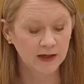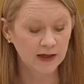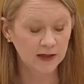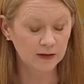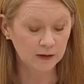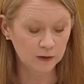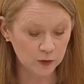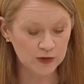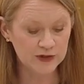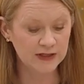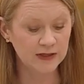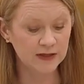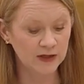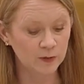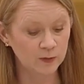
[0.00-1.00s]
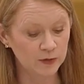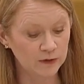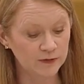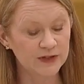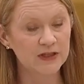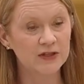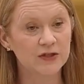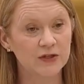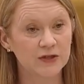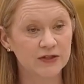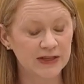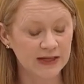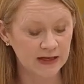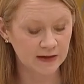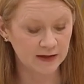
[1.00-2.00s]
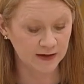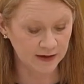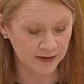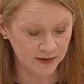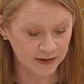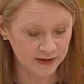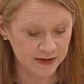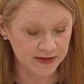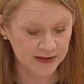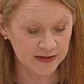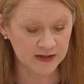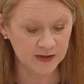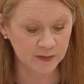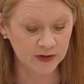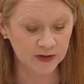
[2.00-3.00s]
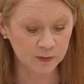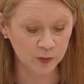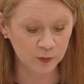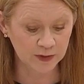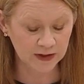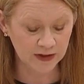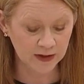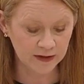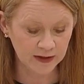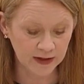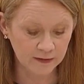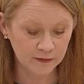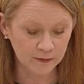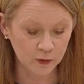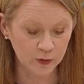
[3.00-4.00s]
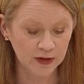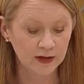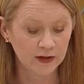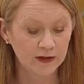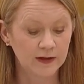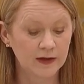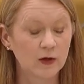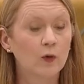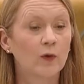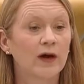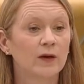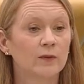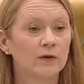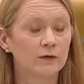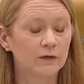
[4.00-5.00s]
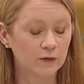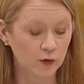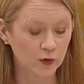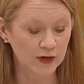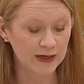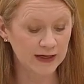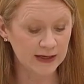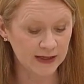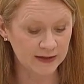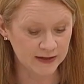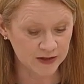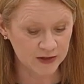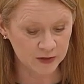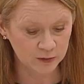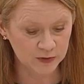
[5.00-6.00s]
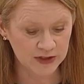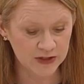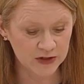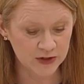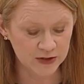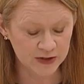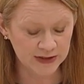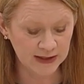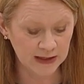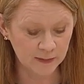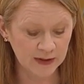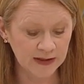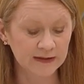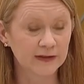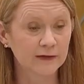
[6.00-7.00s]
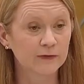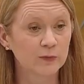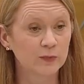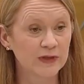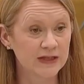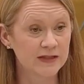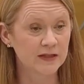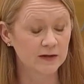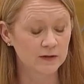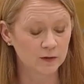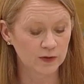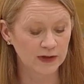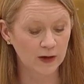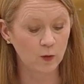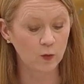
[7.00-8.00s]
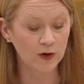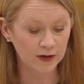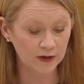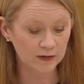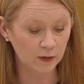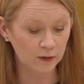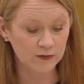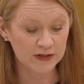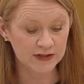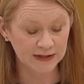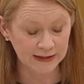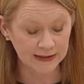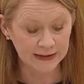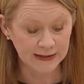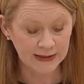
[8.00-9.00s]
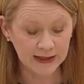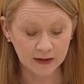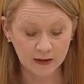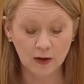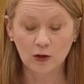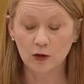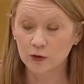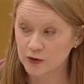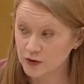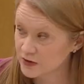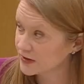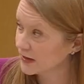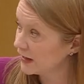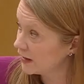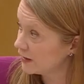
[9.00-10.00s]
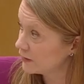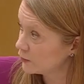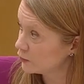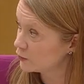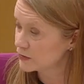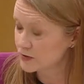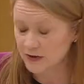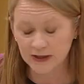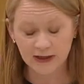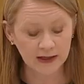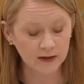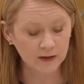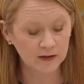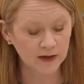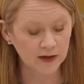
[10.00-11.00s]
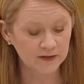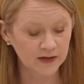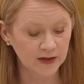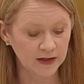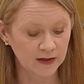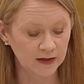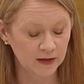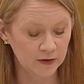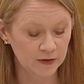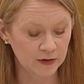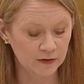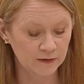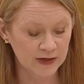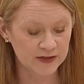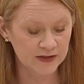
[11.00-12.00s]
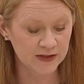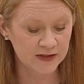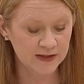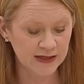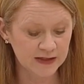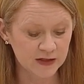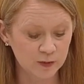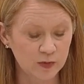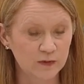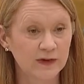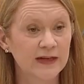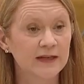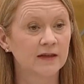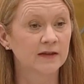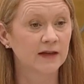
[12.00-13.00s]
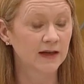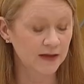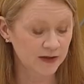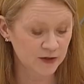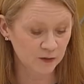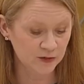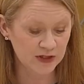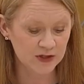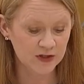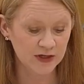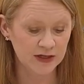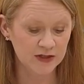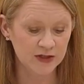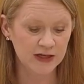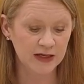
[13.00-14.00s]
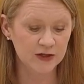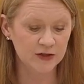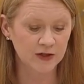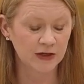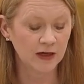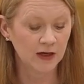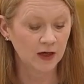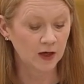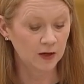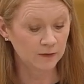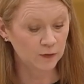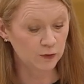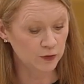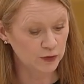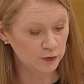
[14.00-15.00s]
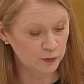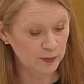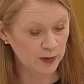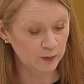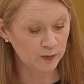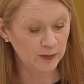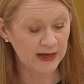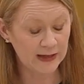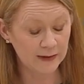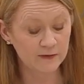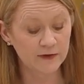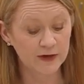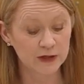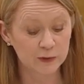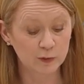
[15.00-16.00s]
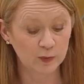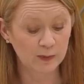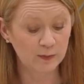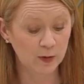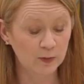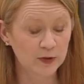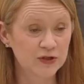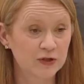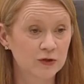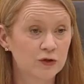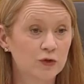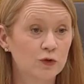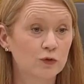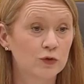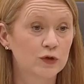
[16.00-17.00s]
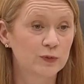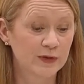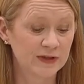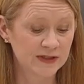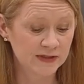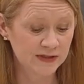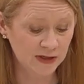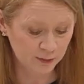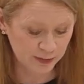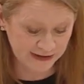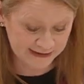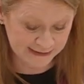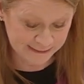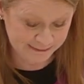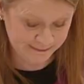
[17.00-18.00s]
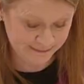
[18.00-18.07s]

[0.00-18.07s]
It looks at the number of teachers that are in the system at the moment, and therefore the requirement for additional teachers in different places. So that work obviously includes those that are in our university sector providing that initial teacher education, and of course those figures will be published in due course once it's completed.